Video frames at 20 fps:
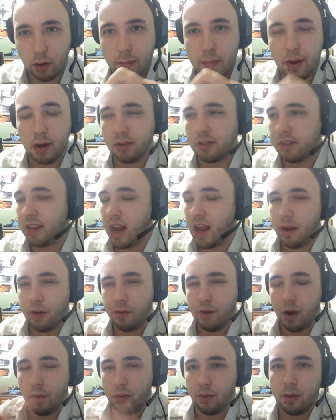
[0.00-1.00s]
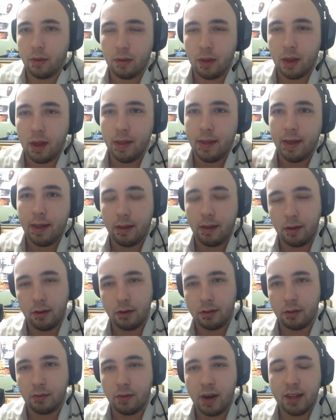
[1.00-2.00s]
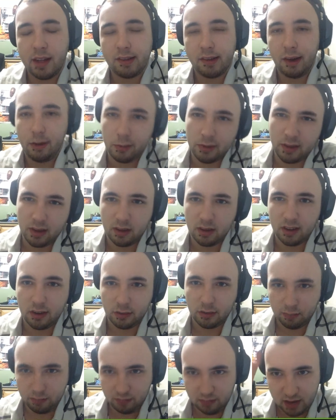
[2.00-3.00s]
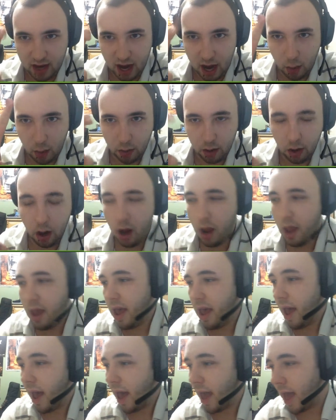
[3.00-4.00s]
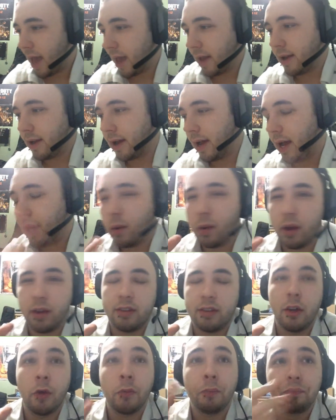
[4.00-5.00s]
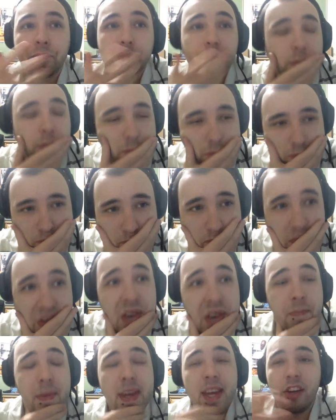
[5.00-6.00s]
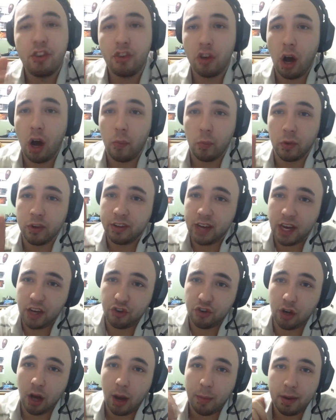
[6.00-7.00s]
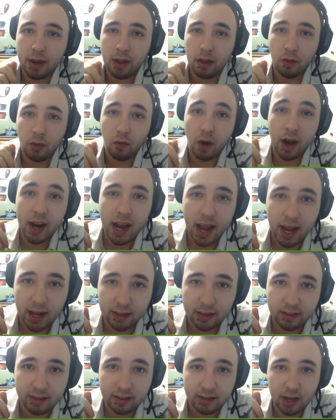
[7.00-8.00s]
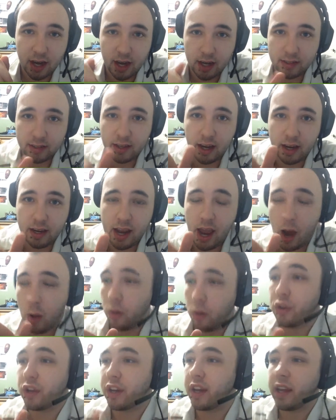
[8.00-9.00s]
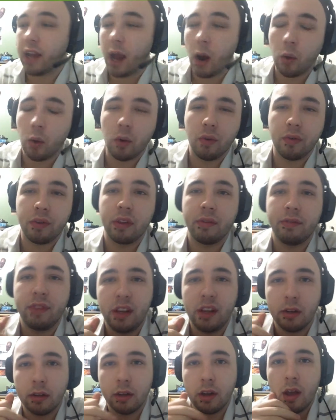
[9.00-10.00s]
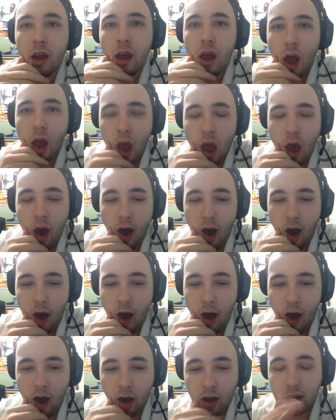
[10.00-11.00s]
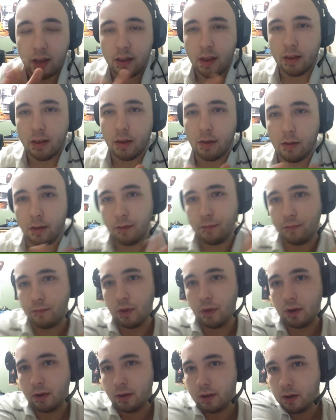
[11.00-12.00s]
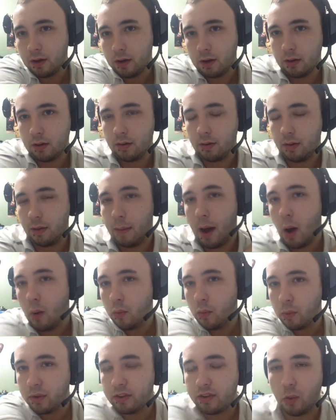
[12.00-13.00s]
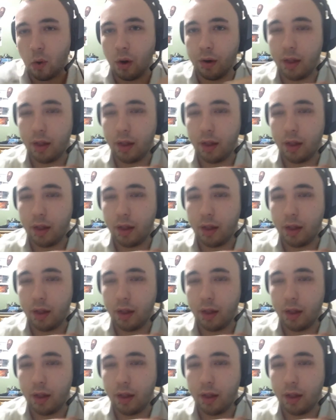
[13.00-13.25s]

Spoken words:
middle standing ground, and then there's a right side with a little tower. And anyway, so me and Sean were stationed up in the right-hand side tower, looking out over the field, and then the mountain was to our